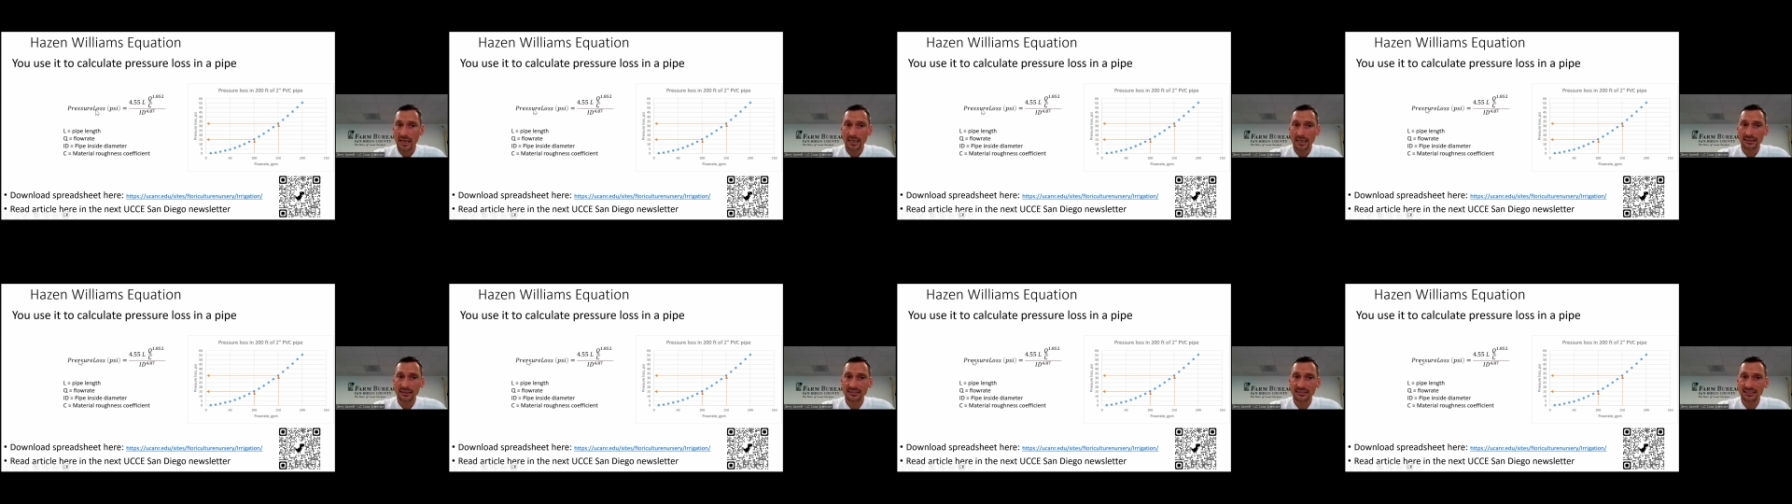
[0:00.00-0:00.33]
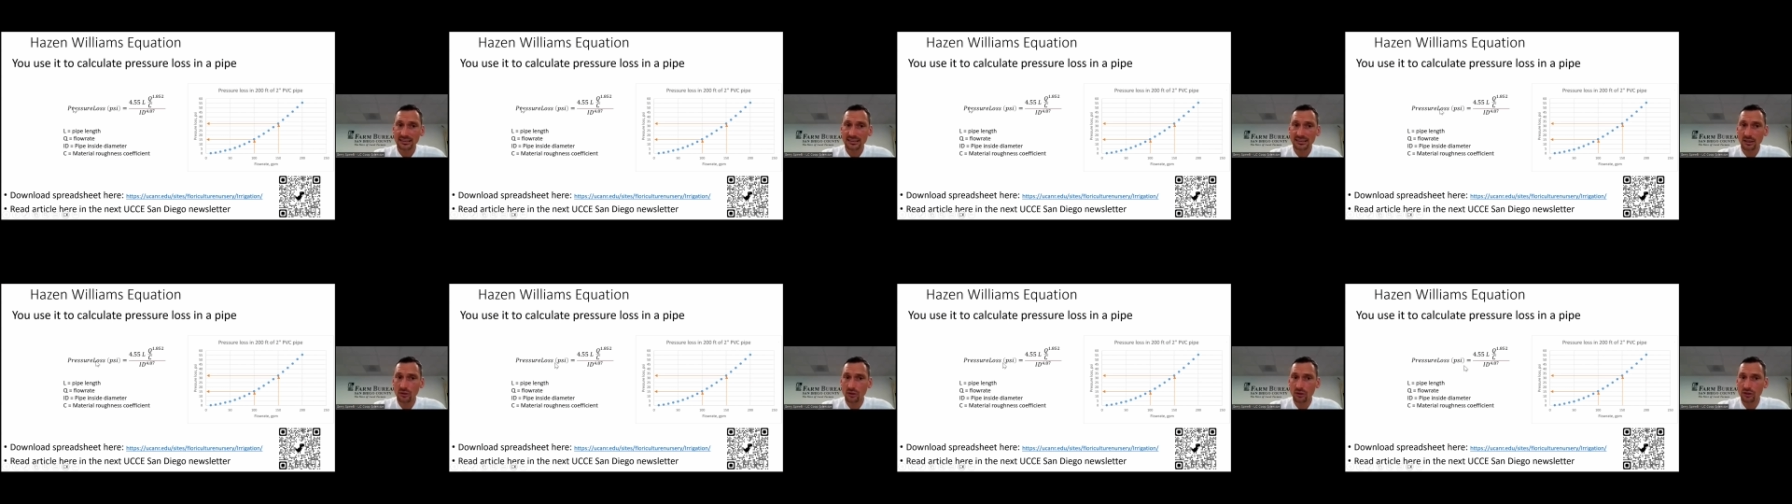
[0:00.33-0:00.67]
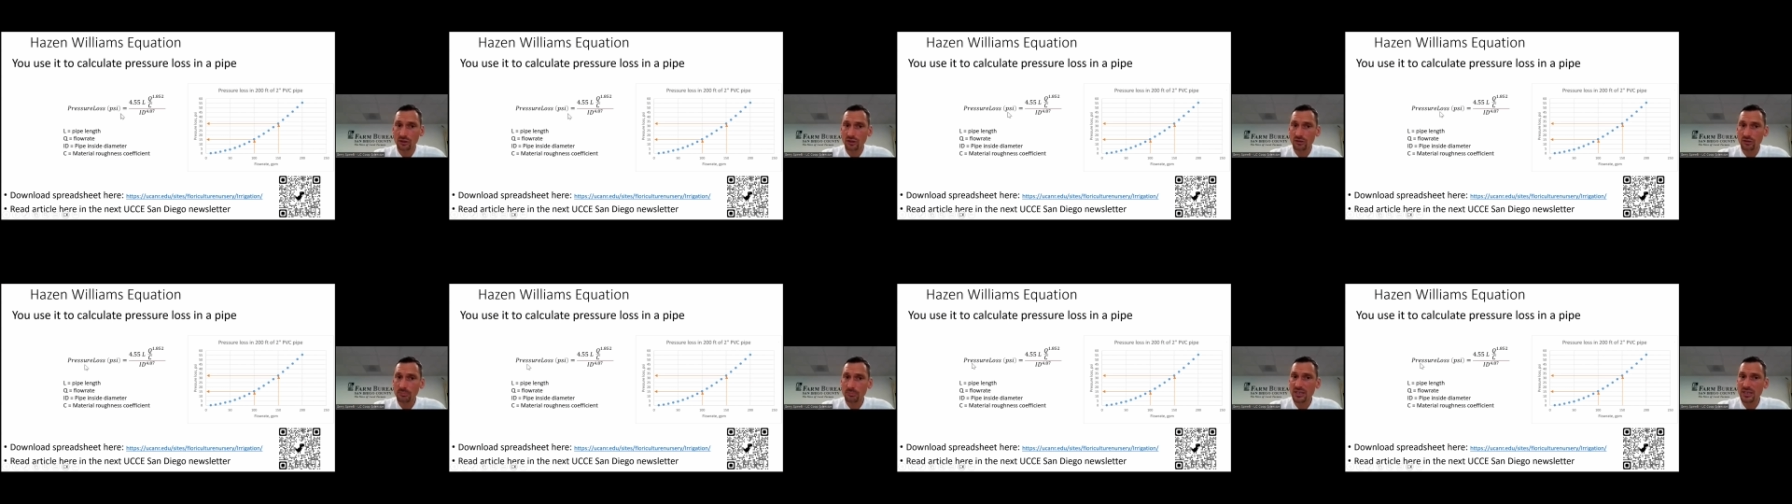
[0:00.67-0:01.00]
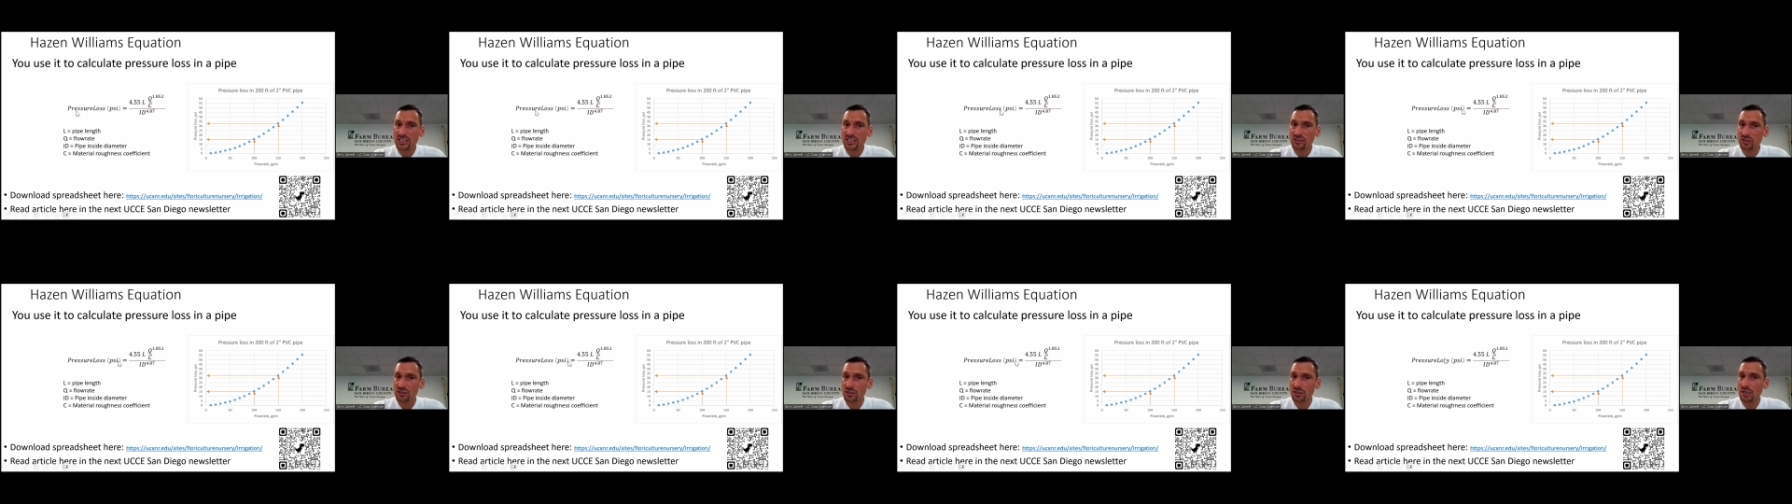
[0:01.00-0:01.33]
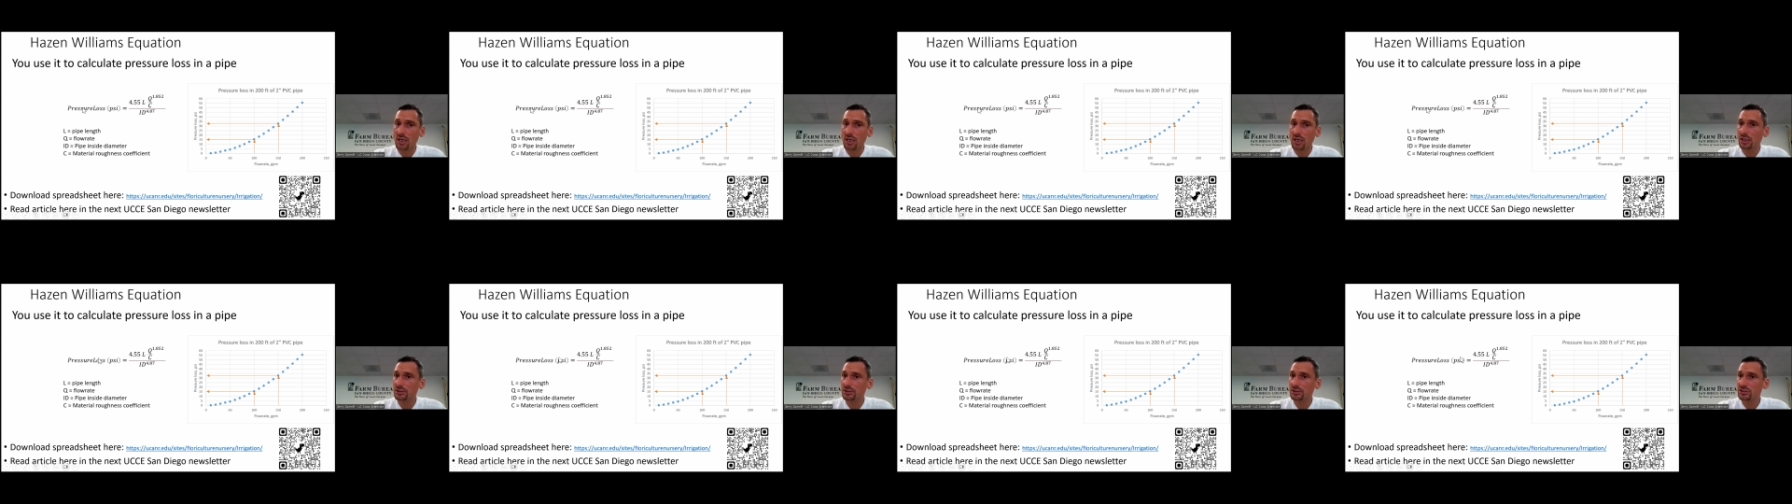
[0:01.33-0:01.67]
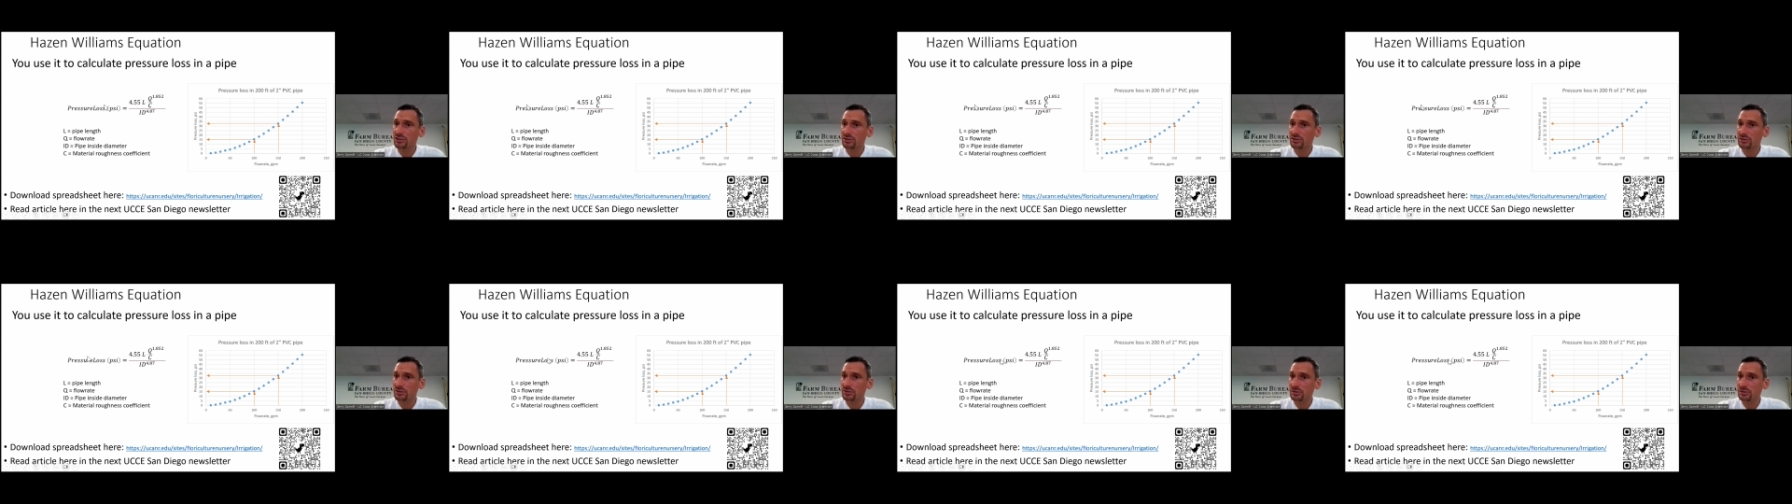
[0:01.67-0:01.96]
and they said, look, your pressure loss